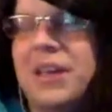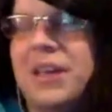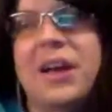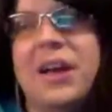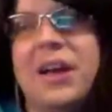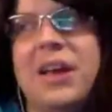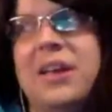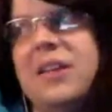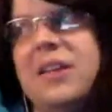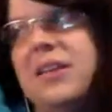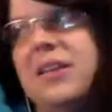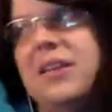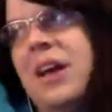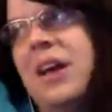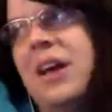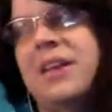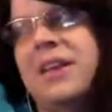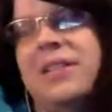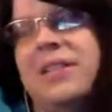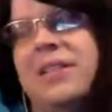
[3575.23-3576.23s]
I
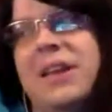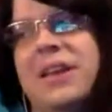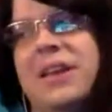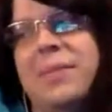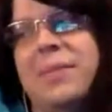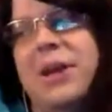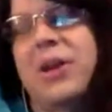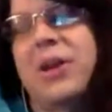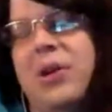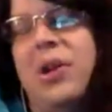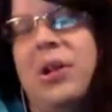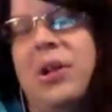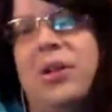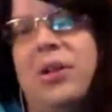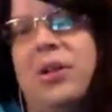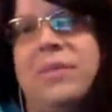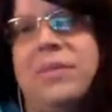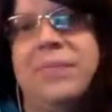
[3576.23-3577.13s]
didn't like him at all.